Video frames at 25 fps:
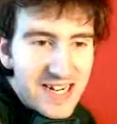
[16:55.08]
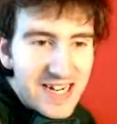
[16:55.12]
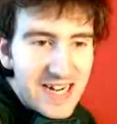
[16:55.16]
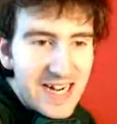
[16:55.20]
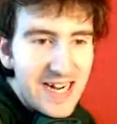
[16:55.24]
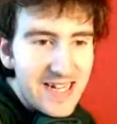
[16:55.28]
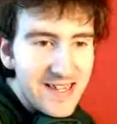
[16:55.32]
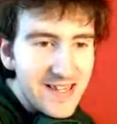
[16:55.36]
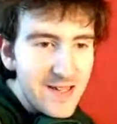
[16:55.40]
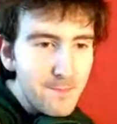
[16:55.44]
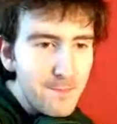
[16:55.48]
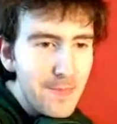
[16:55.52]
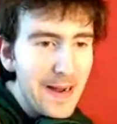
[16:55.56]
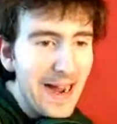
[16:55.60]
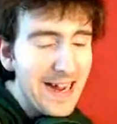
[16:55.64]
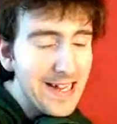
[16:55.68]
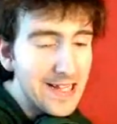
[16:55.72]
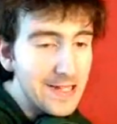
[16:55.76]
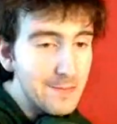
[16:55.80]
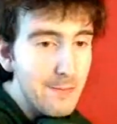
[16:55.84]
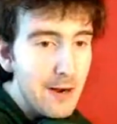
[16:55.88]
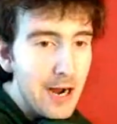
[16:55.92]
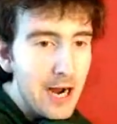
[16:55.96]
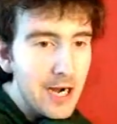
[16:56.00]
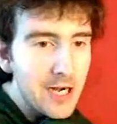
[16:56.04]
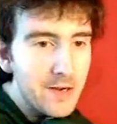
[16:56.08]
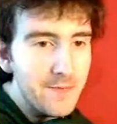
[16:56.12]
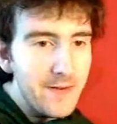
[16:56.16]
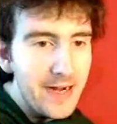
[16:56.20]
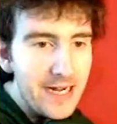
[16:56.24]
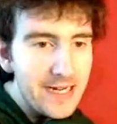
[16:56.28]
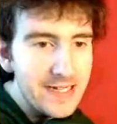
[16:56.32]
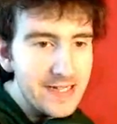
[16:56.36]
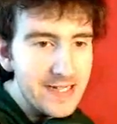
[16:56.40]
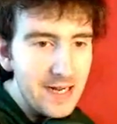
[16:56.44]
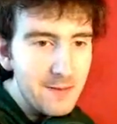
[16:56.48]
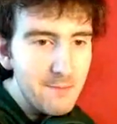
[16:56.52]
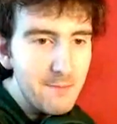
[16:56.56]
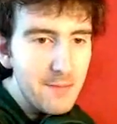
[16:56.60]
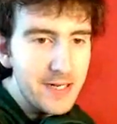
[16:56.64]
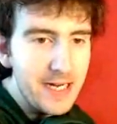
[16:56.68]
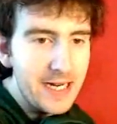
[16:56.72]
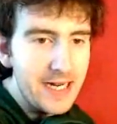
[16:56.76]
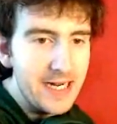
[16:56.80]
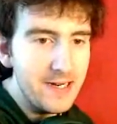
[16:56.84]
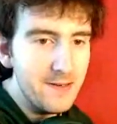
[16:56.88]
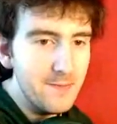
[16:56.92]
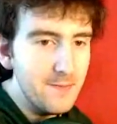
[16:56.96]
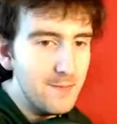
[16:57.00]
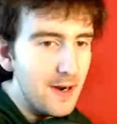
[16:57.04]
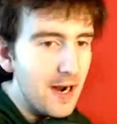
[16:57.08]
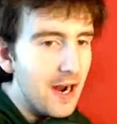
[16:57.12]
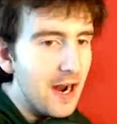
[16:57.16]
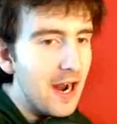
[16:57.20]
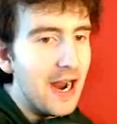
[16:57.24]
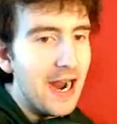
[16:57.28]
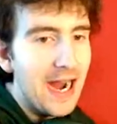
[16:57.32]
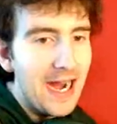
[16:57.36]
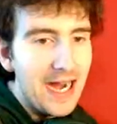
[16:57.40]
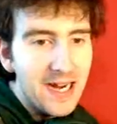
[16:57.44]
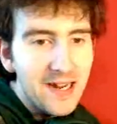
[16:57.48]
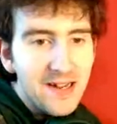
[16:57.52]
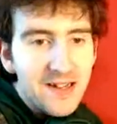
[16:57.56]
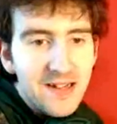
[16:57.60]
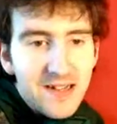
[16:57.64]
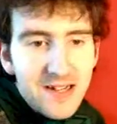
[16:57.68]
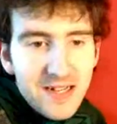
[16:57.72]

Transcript: It's the best margarita money can buy.